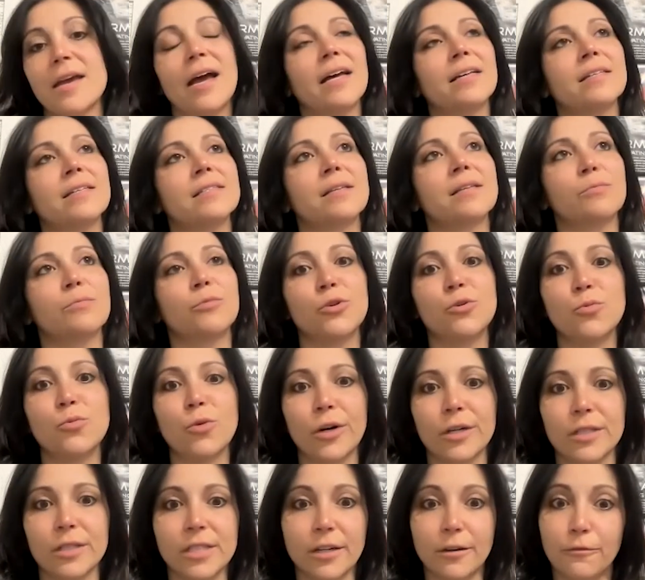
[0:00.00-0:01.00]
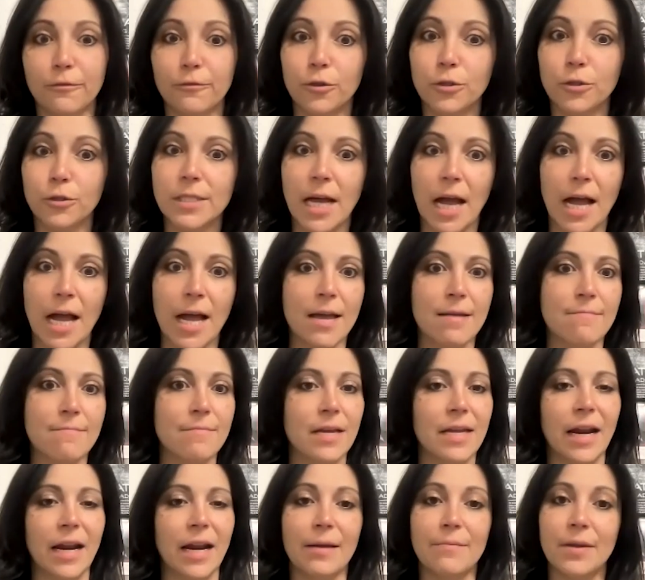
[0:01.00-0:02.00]
someone who works here full time
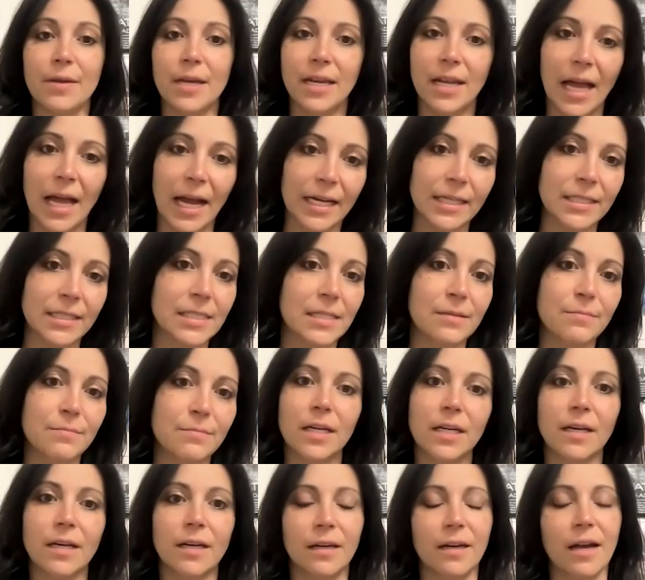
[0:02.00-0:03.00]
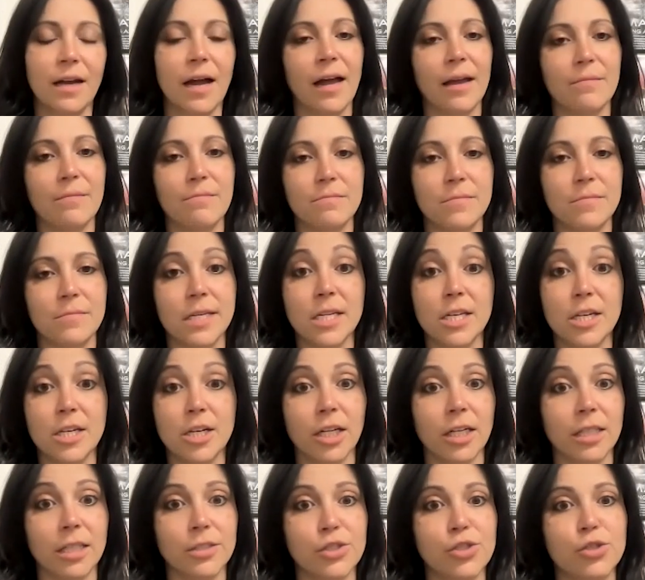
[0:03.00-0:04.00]
and I'm in academia, I'm
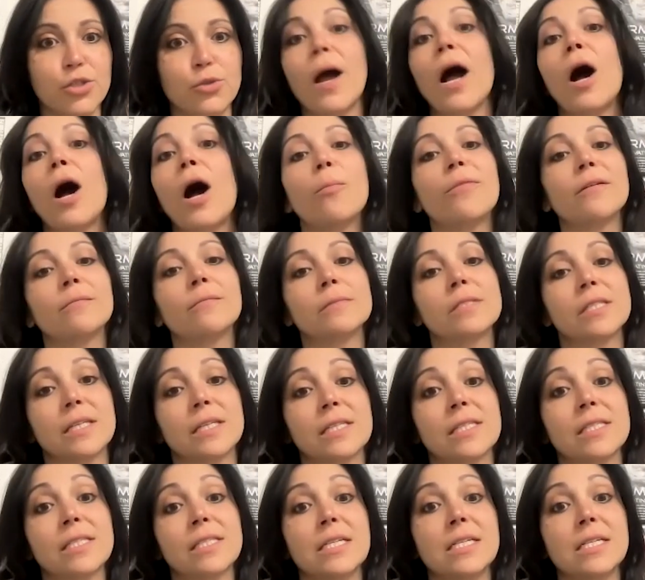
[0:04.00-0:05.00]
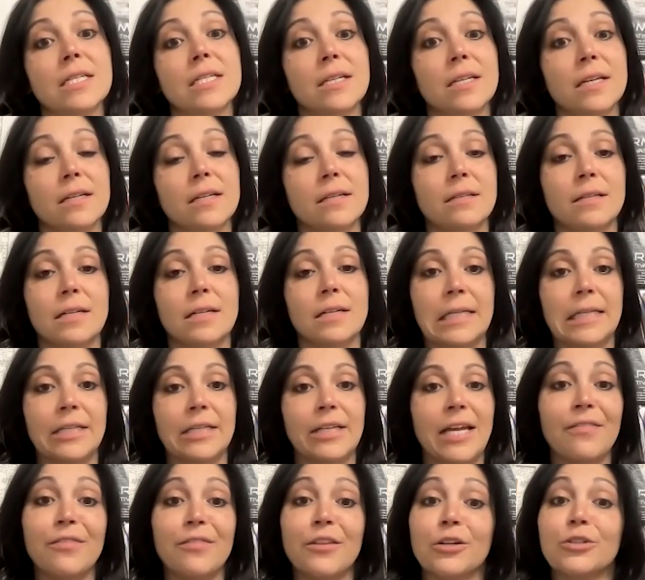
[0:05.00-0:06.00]
here to help them succeed
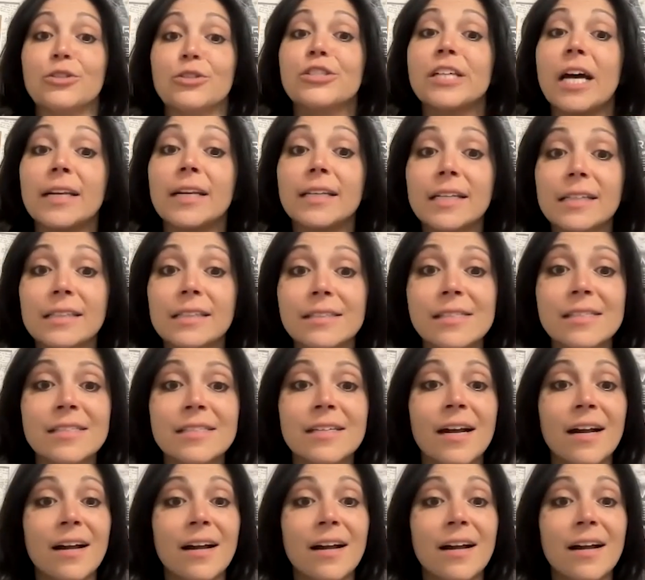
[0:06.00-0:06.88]
in their studies.